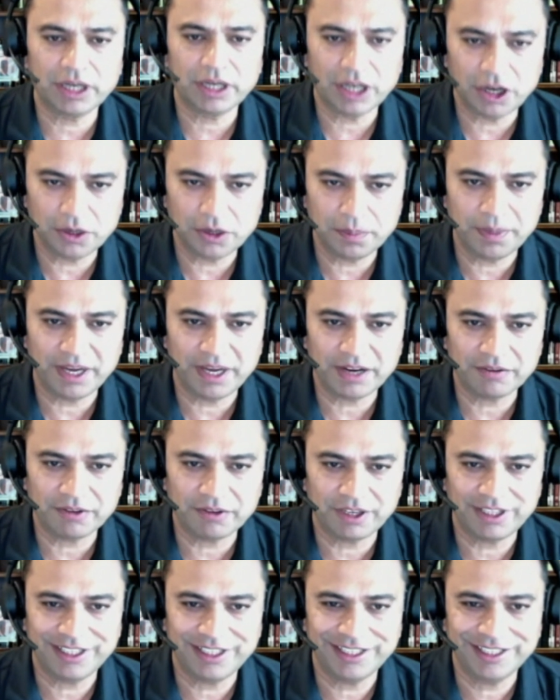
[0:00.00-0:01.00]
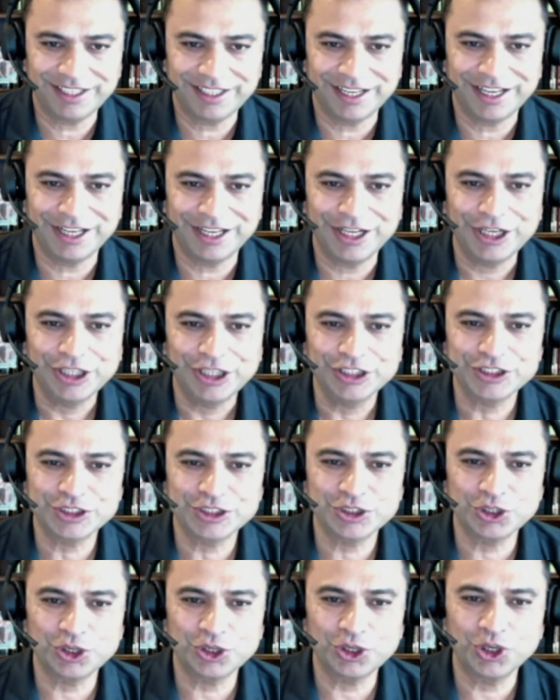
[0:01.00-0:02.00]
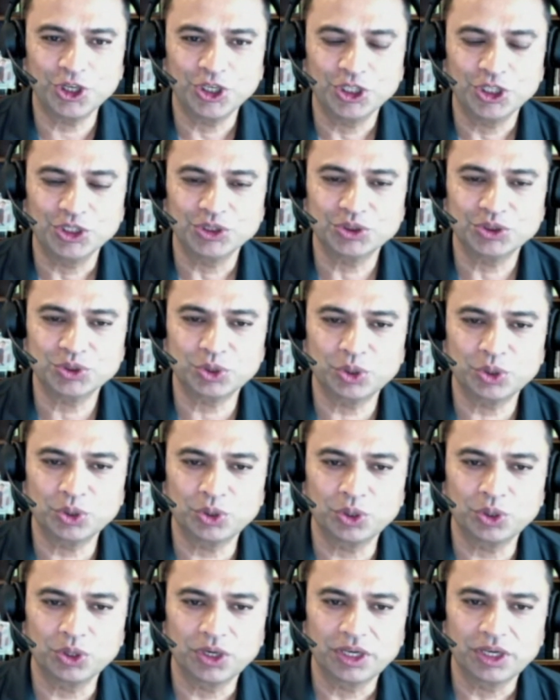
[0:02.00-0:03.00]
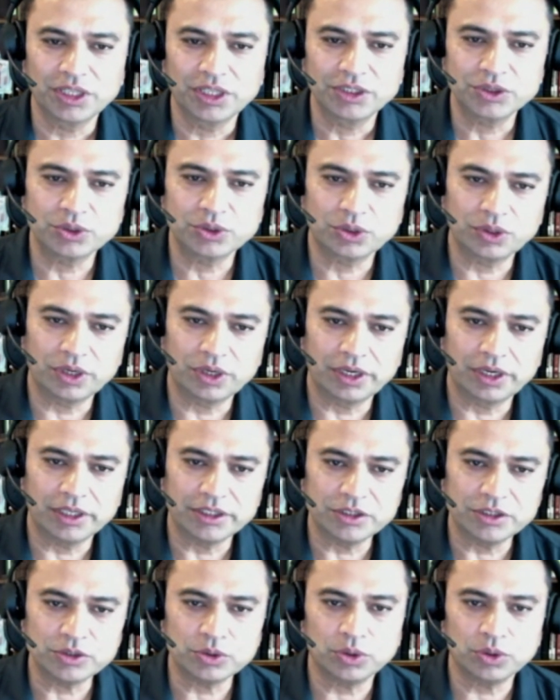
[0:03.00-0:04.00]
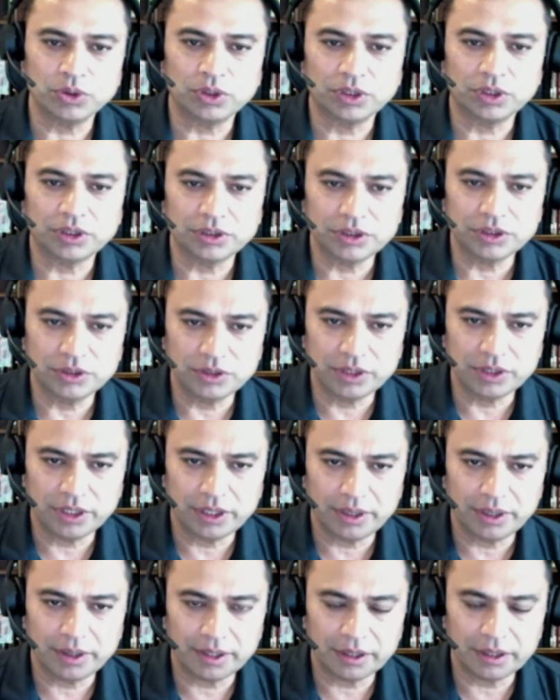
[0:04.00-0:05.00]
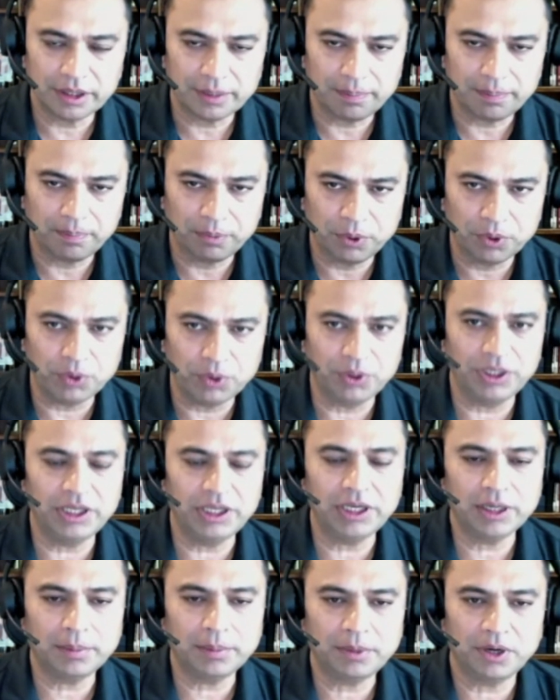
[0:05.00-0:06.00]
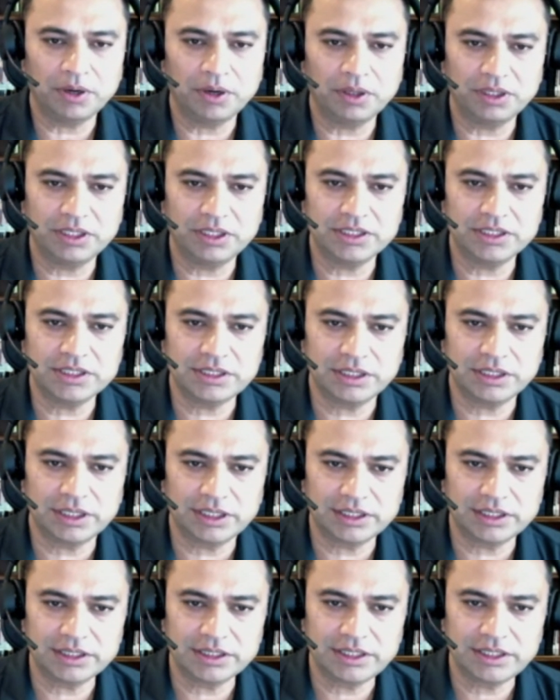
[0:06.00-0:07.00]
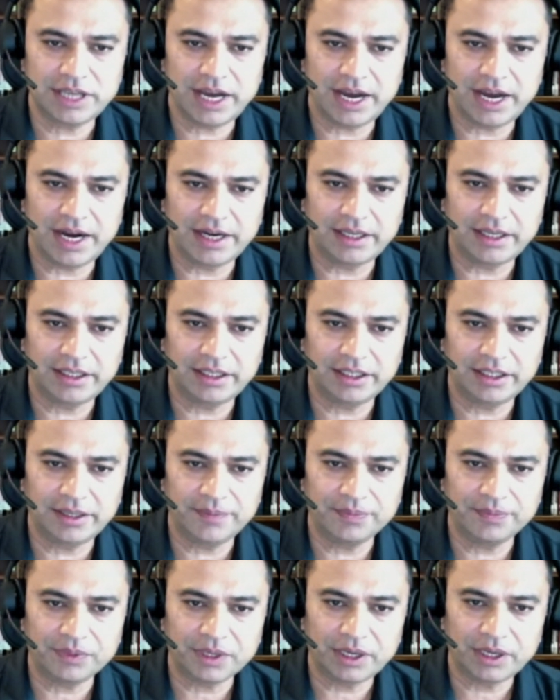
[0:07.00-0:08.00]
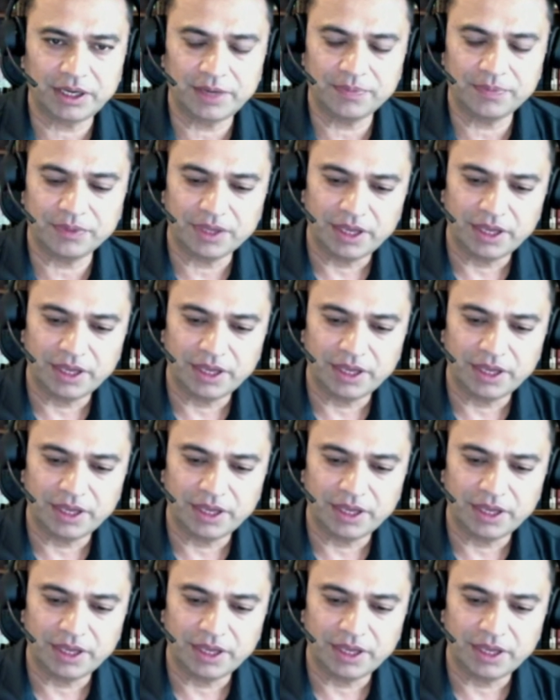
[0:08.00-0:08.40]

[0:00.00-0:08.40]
Cloud Pak for data. So so so so the beauty about this thing is that um, and.